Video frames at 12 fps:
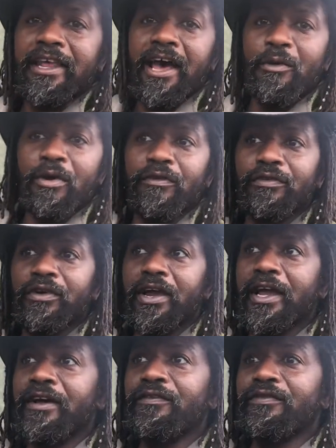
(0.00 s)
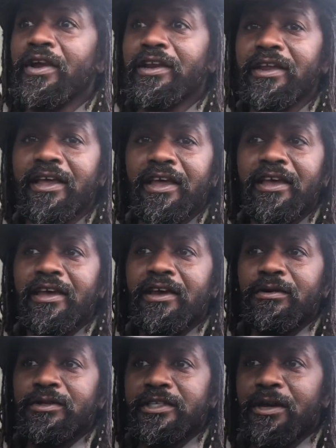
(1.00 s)
However, a friend
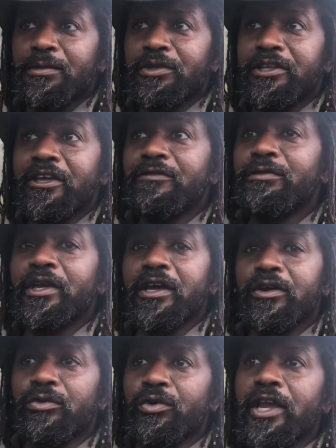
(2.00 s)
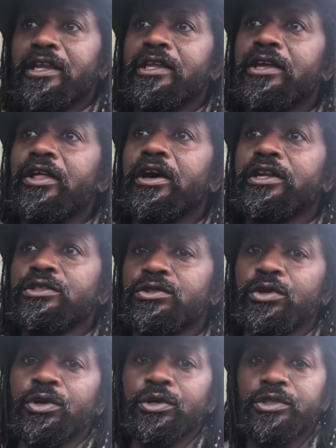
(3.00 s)
was able to give me a great deal on a
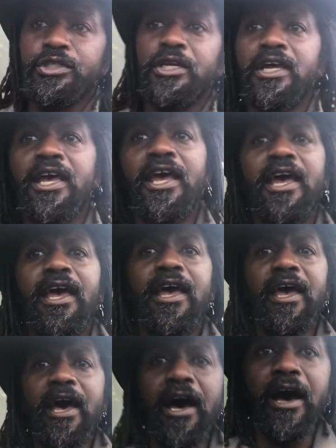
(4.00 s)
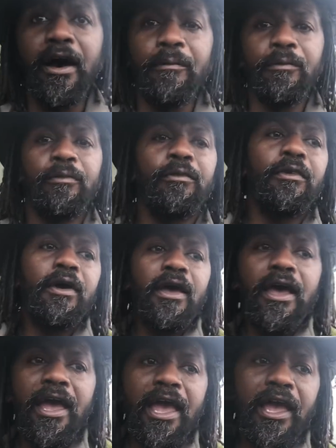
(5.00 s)
Surge, and
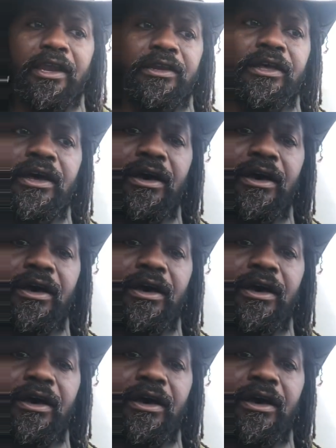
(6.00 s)
and